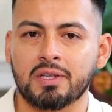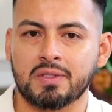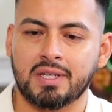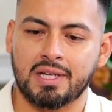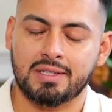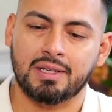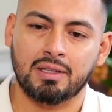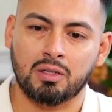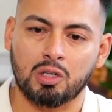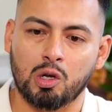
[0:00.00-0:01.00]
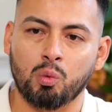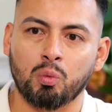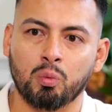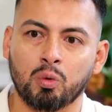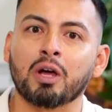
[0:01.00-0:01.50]
that says,
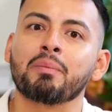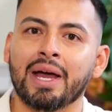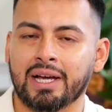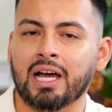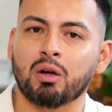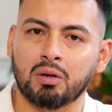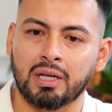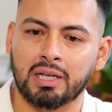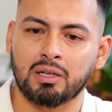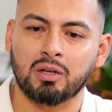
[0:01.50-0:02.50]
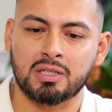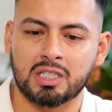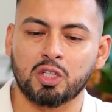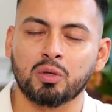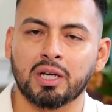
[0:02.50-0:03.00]
we'll come back out, and
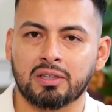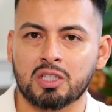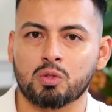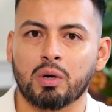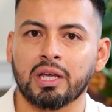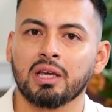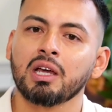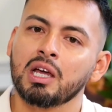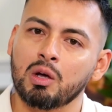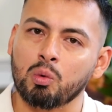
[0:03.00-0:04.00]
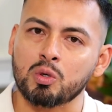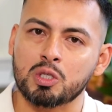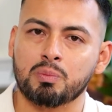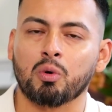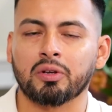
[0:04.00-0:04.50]
until you get this right, we'll
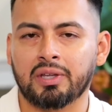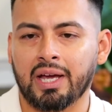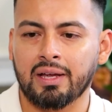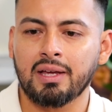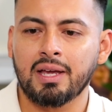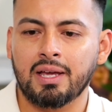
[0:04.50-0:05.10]
support that.